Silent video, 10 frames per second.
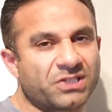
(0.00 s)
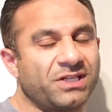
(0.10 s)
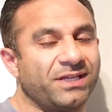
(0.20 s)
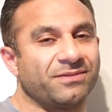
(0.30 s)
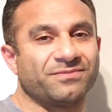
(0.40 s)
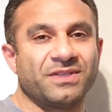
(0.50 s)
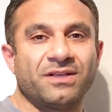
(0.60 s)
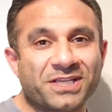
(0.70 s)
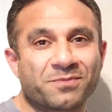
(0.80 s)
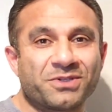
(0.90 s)
obviously
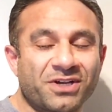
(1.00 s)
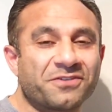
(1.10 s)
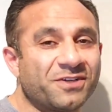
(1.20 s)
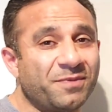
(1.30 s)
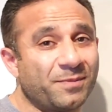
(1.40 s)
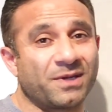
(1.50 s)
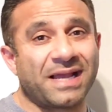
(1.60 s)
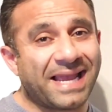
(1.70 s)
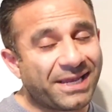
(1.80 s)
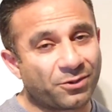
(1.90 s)
the vast majority of
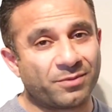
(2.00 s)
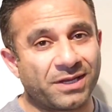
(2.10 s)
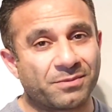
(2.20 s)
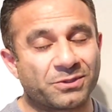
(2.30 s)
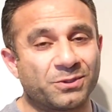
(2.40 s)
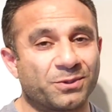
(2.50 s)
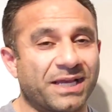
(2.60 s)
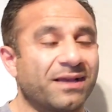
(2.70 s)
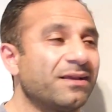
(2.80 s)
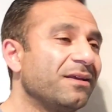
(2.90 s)
people ain't going to be able to do
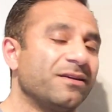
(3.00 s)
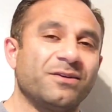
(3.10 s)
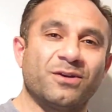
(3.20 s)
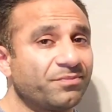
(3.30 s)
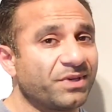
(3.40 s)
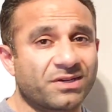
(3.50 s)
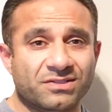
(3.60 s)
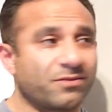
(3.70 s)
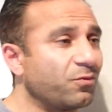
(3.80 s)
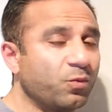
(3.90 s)
that
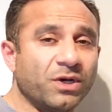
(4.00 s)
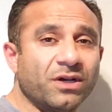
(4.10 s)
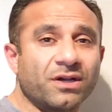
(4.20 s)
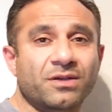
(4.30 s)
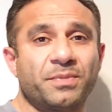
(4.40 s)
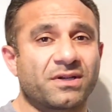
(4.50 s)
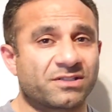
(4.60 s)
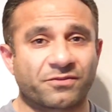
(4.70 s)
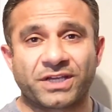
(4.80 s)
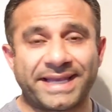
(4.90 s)
because of work,
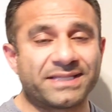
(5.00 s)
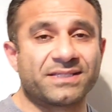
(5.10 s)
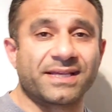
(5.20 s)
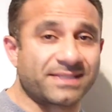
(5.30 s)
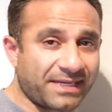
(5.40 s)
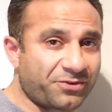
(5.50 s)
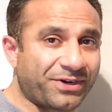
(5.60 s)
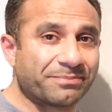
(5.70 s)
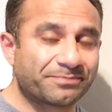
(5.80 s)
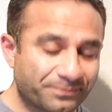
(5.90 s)
because of kids,
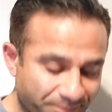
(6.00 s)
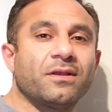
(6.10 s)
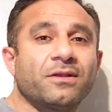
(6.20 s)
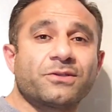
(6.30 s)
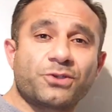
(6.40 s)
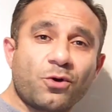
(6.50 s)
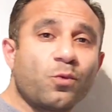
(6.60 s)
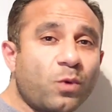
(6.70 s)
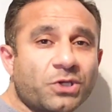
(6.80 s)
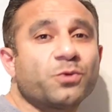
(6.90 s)
etc.
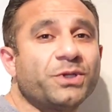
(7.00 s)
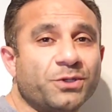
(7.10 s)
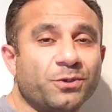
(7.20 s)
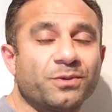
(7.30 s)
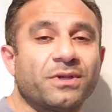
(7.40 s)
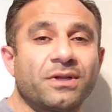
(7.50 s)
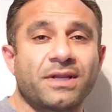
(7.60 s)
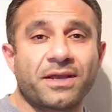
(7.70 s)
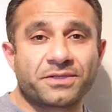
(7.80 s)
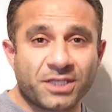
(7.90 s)
So what do we do?
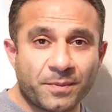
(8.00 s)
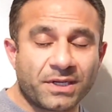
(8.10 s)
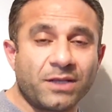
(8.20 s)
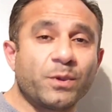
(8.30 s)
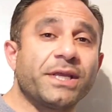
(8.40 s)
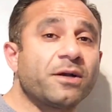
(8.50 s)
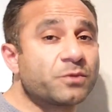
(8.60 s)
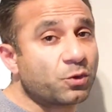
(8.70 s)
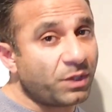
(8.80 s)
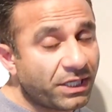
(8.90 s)
Now, typically when it
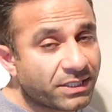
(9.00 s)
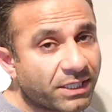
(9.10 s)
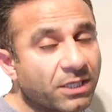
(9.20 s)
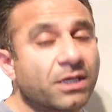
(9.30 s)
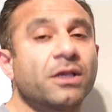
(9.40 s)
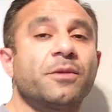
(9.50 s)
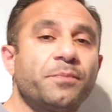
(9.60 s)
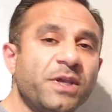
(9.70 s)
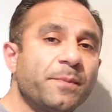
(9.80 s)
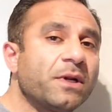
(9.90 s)
comes to eating,
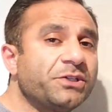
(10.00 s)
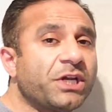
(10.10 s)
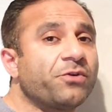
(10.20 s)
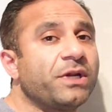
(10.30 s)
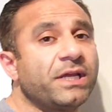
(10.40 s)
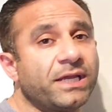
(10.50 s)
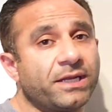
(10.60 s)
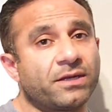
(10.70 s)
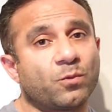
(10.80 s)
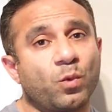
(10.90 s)
people are
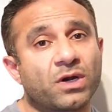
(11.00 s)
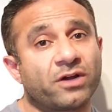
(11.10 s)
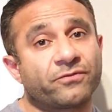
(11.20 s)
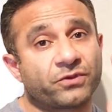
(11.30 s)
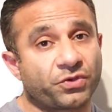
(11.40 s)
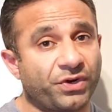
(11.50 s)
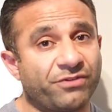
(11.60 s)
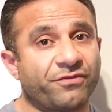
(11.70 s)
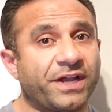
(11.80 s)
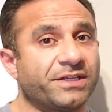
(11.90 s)
generally in one of
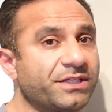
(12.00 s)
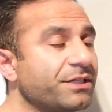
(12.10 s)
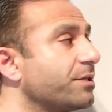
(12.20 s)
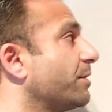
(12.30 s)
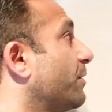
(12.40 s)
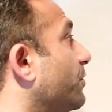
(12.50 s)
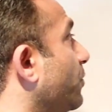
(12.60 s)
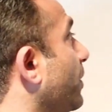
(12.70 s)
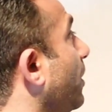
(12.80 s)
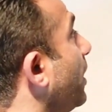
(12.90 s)
three phases.
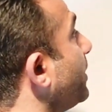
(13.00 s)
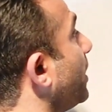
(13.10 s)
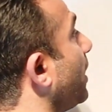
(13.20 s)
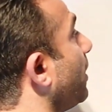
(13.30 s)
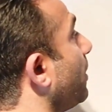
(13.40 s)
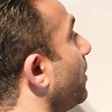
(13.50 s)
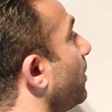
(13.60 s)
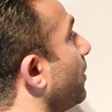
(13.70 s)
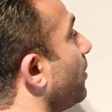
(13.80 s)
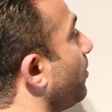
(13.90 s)
So they're either
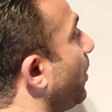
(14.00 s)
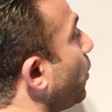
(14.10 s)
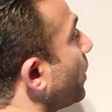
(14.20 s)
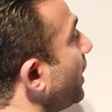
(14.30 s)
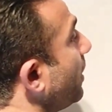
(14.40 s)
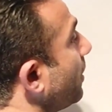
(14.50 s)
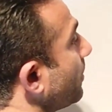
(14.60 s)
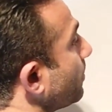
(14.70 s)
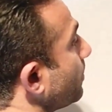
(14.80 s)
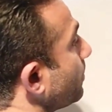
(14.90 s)

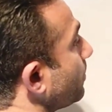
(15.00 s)
bulking,